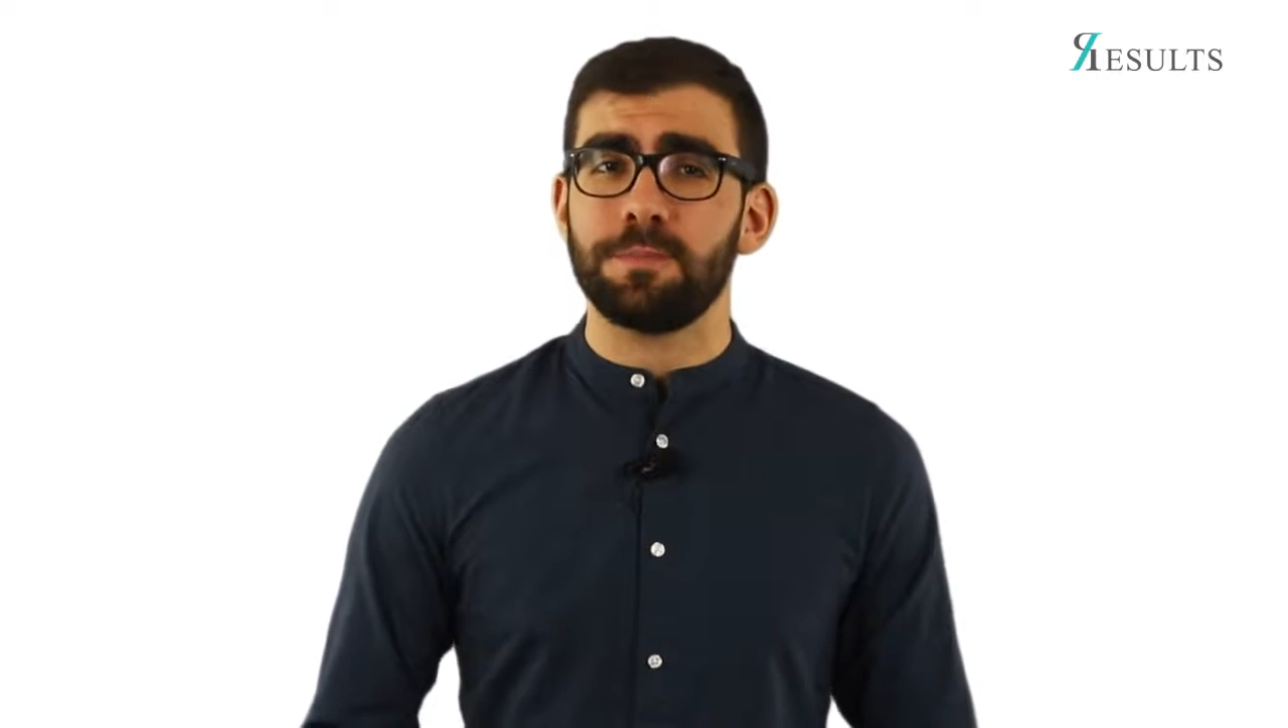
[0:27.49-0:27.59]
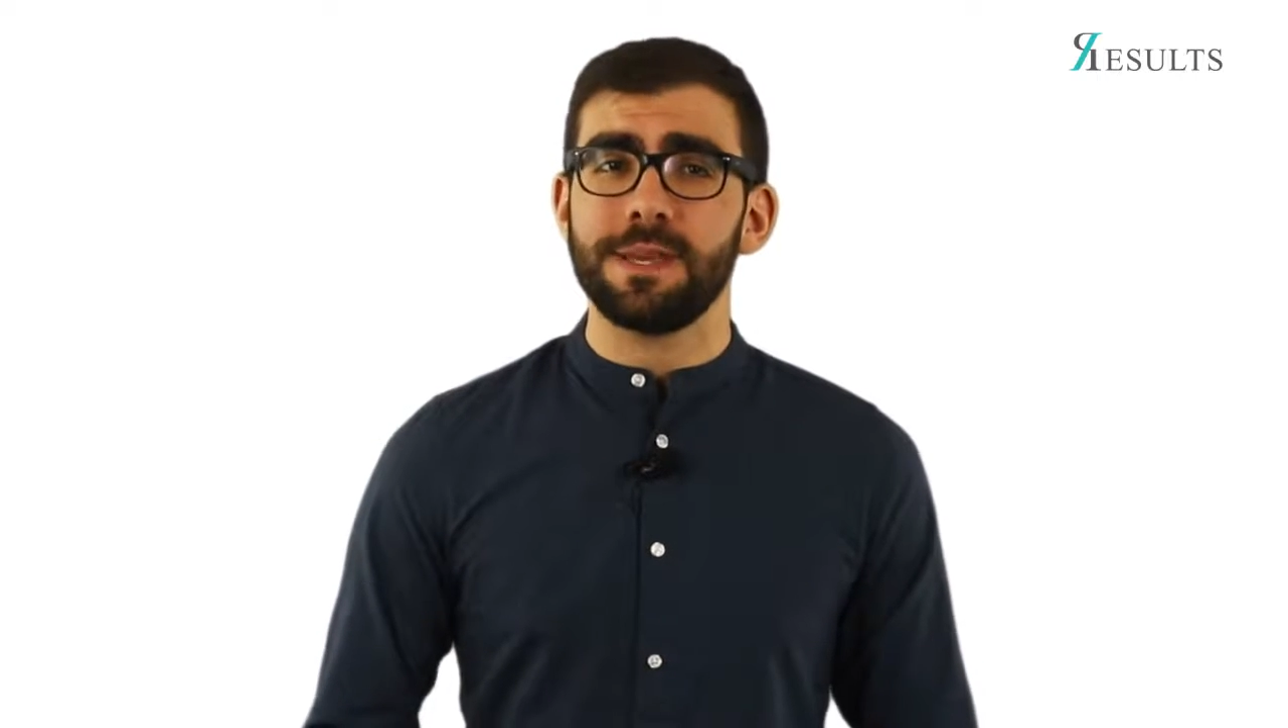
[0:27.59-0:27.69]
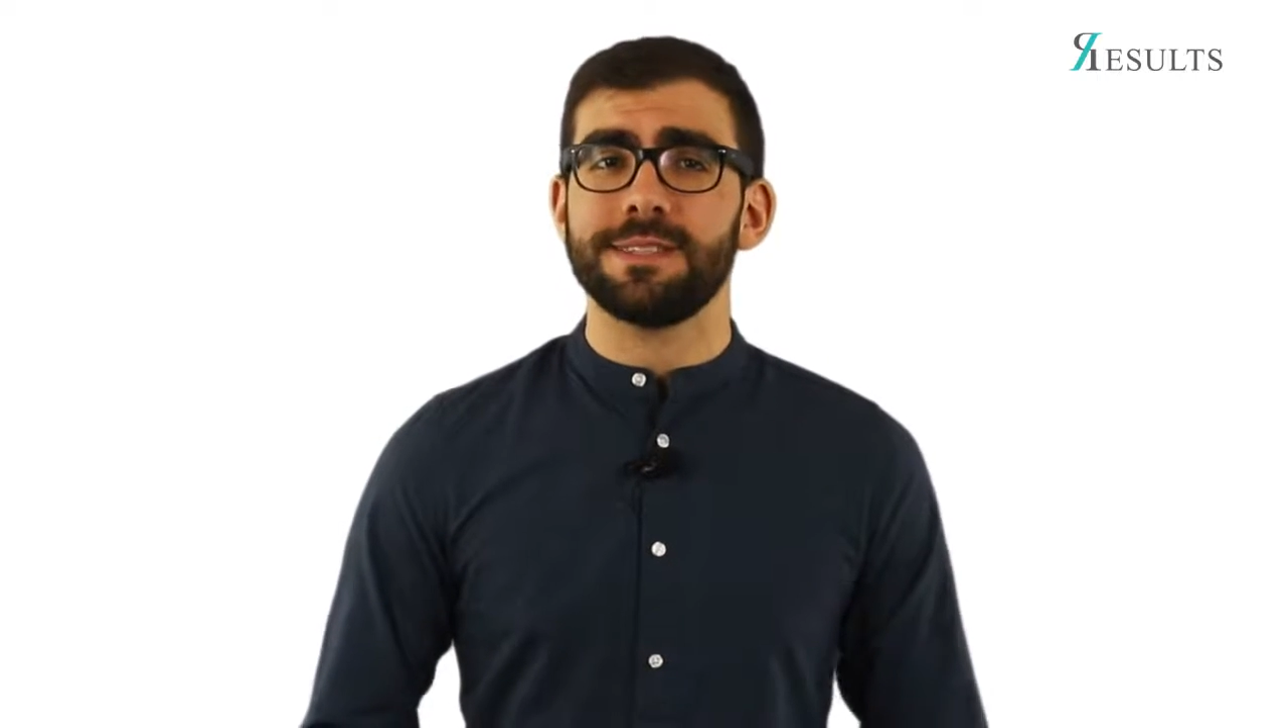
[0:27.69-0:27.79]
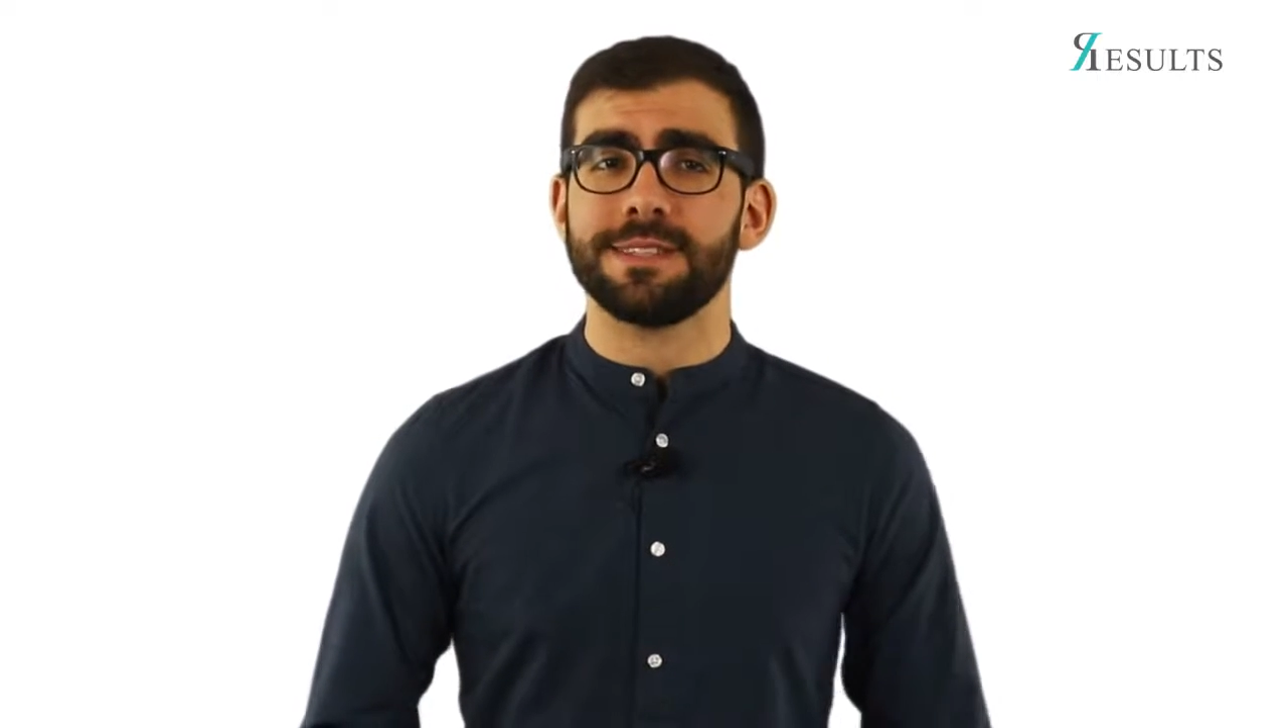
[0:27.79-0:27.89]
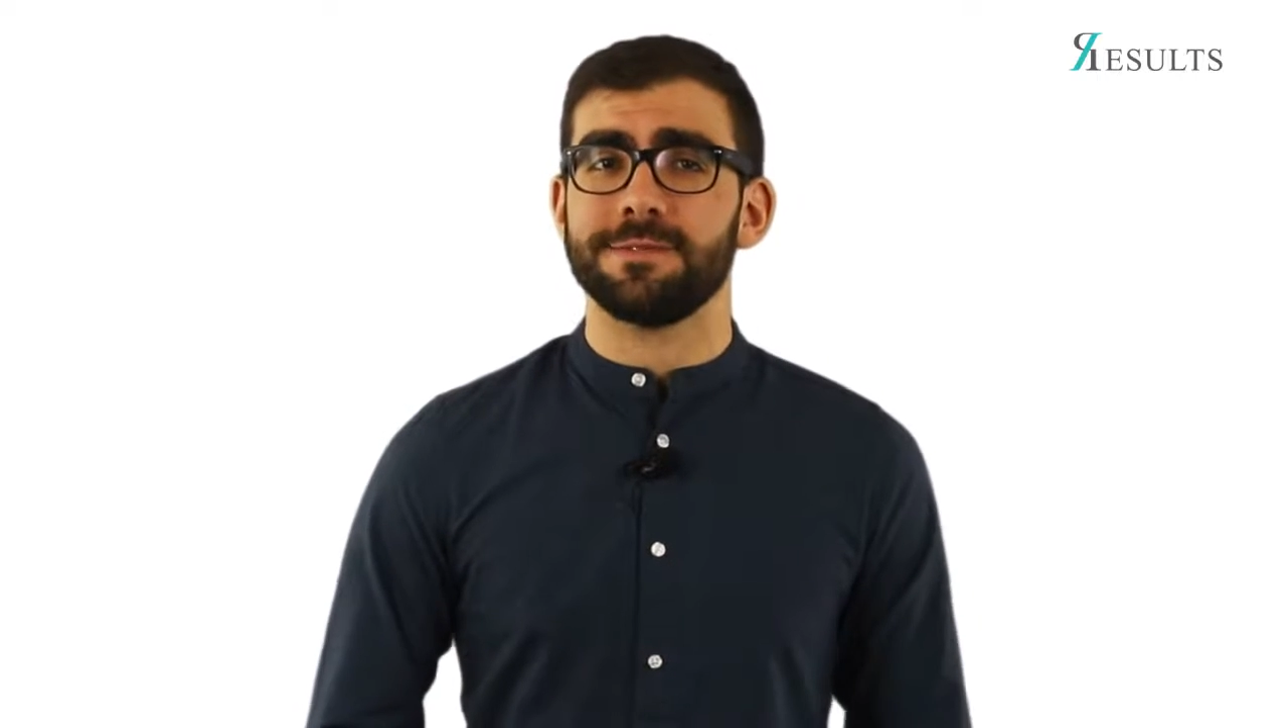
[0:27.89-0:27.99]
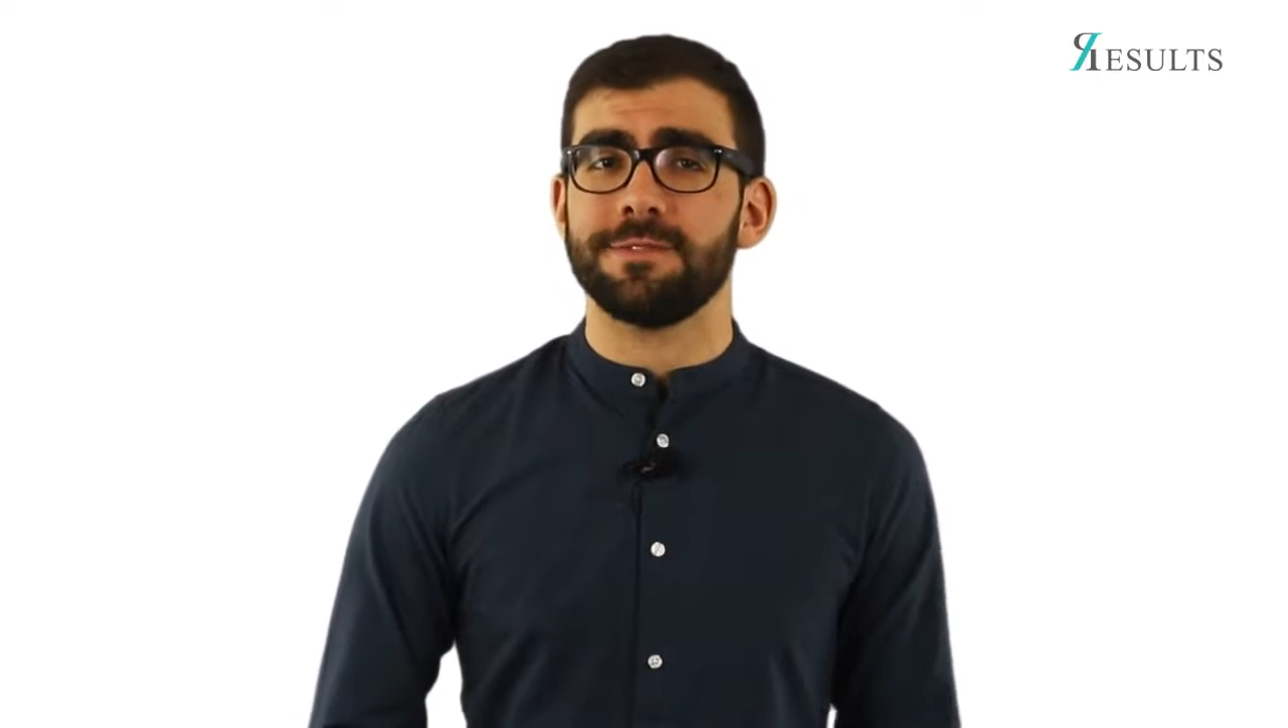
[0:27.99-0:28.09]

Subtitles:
business